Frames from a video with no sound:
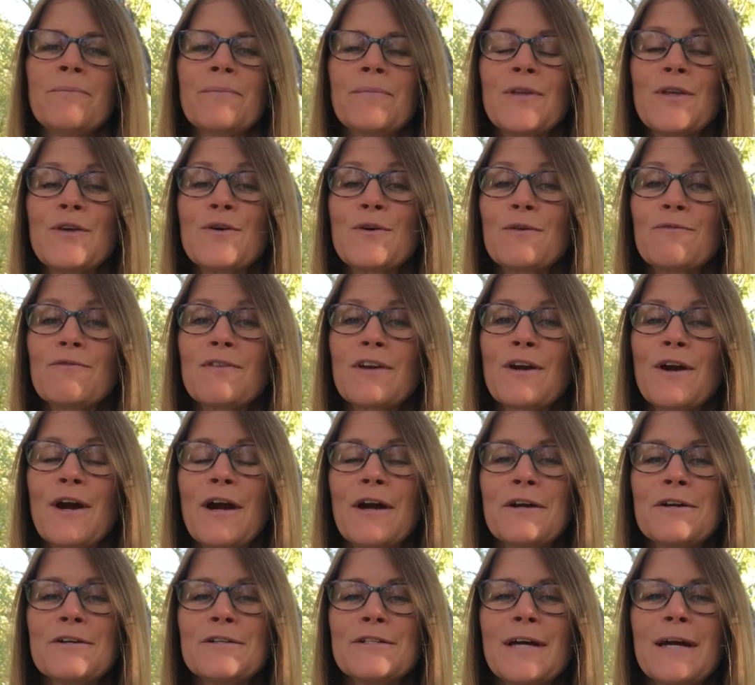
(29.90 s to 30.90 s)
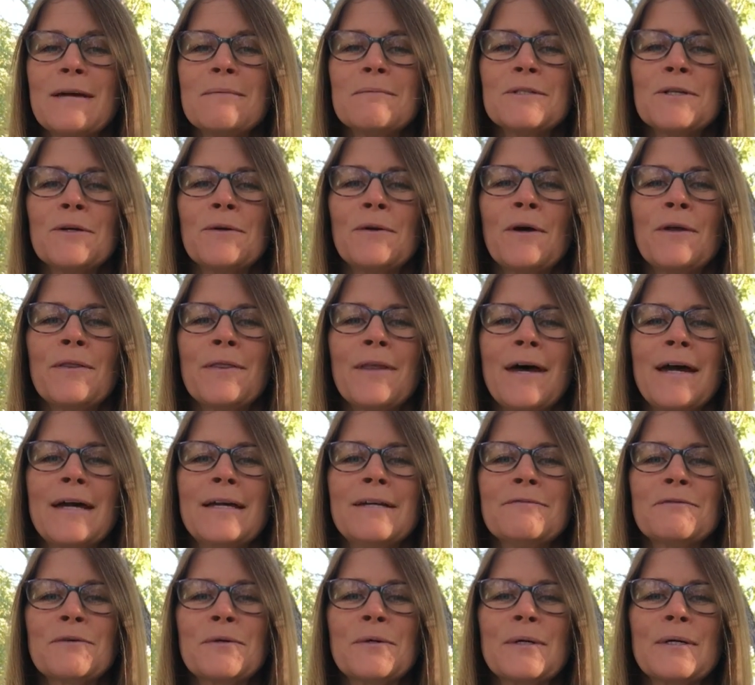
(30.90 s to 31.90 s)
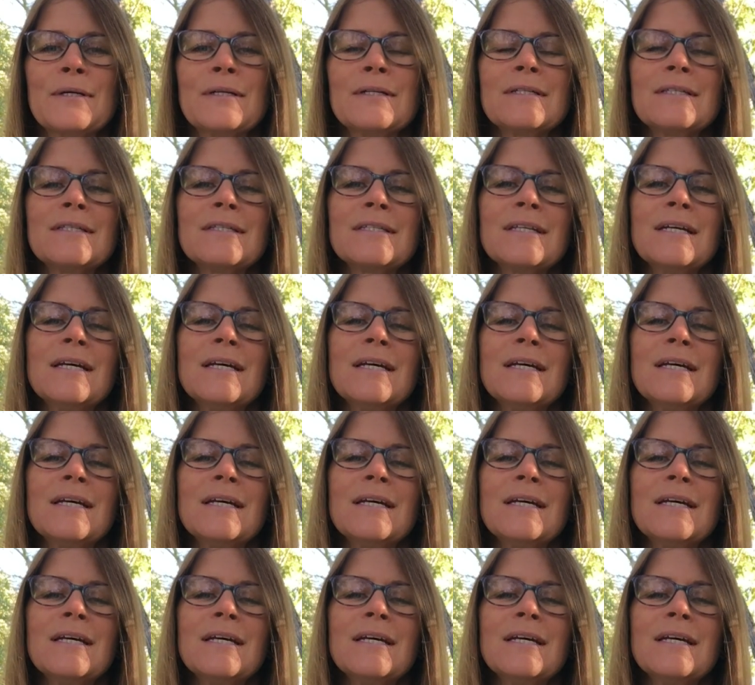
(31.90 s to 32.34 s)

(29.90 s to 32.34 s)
you can figure out your time zone online, of course,